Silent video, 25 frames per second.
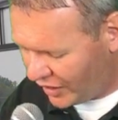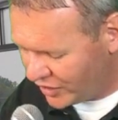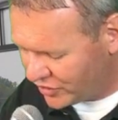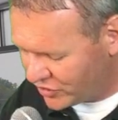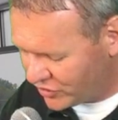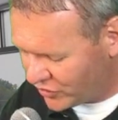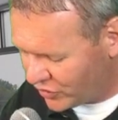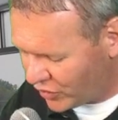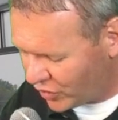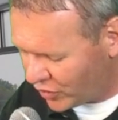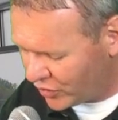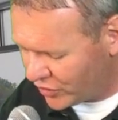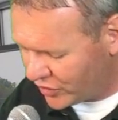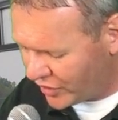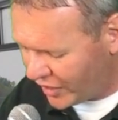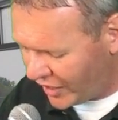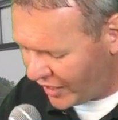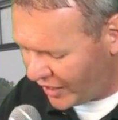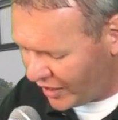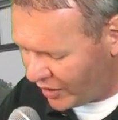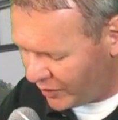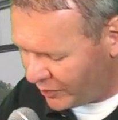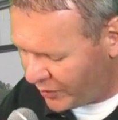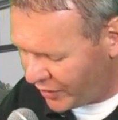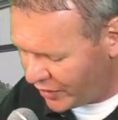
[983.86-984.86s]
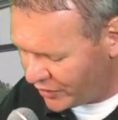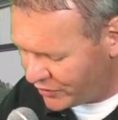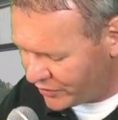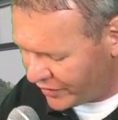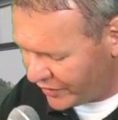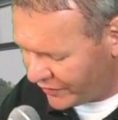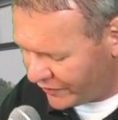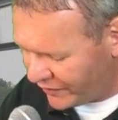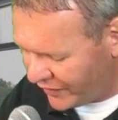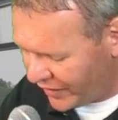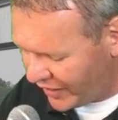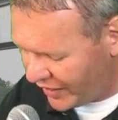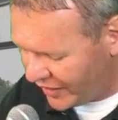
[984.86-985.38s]
It's third down,
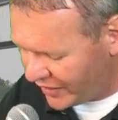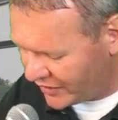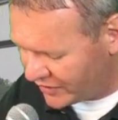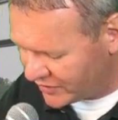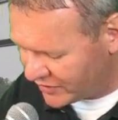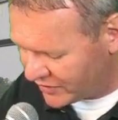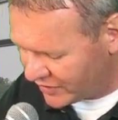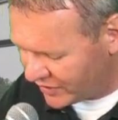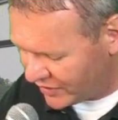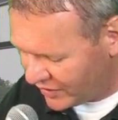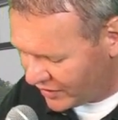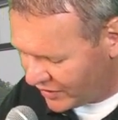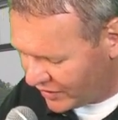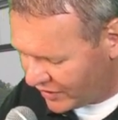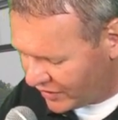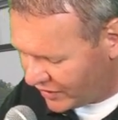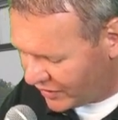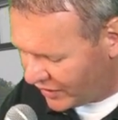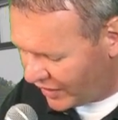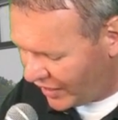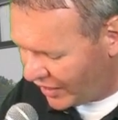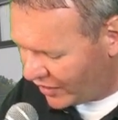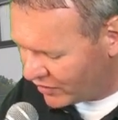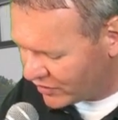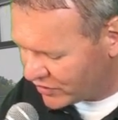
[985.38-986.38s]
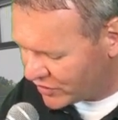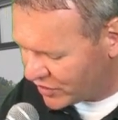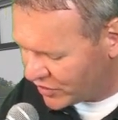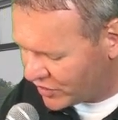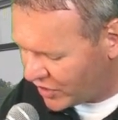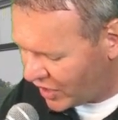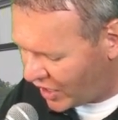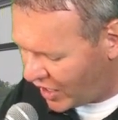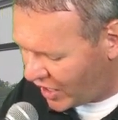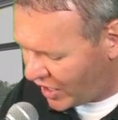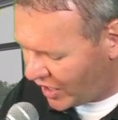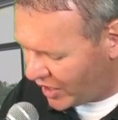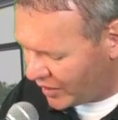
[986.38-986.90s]
Patriot fans. Now's the
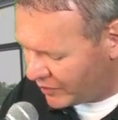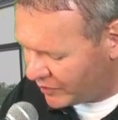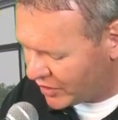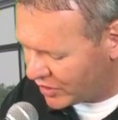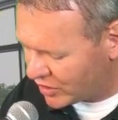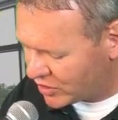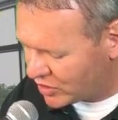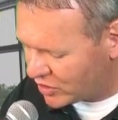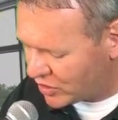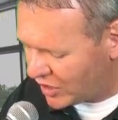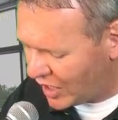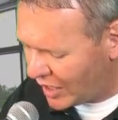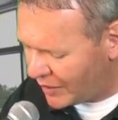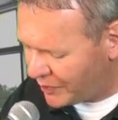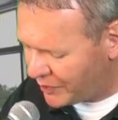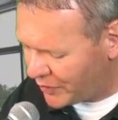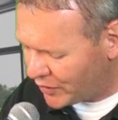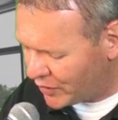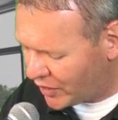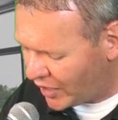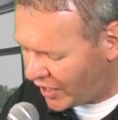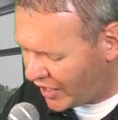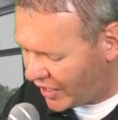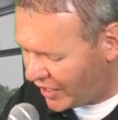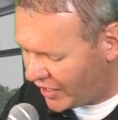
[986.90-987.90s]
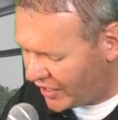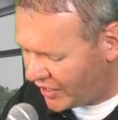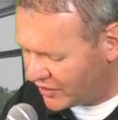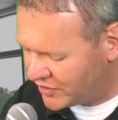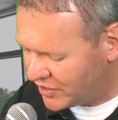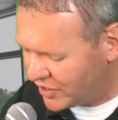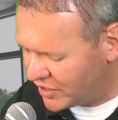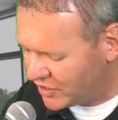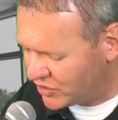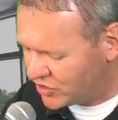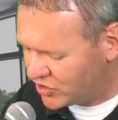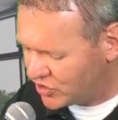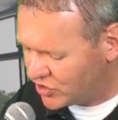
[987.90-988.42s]
time to clap your hands
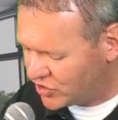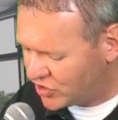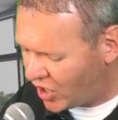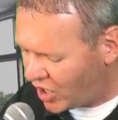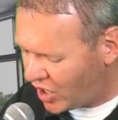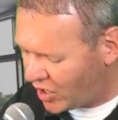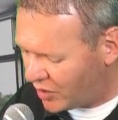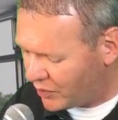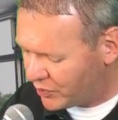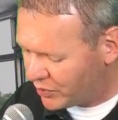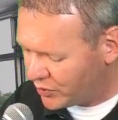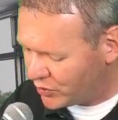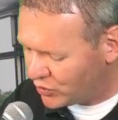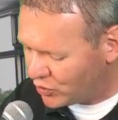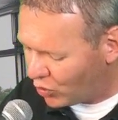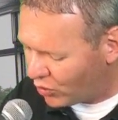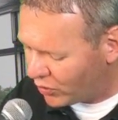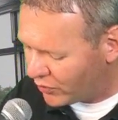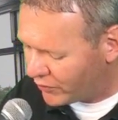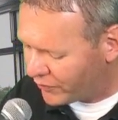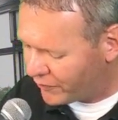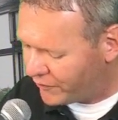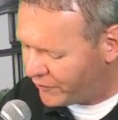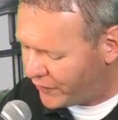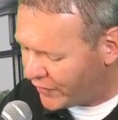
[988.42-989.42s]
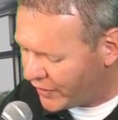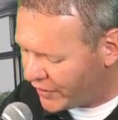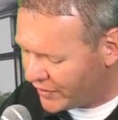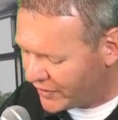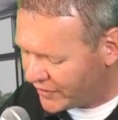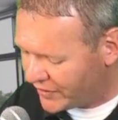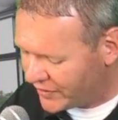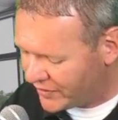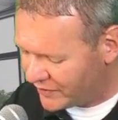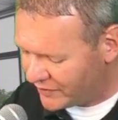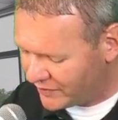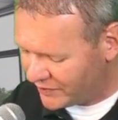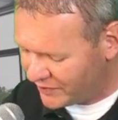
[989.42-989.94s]
and stomp your feet.
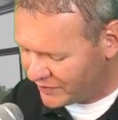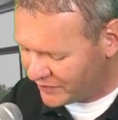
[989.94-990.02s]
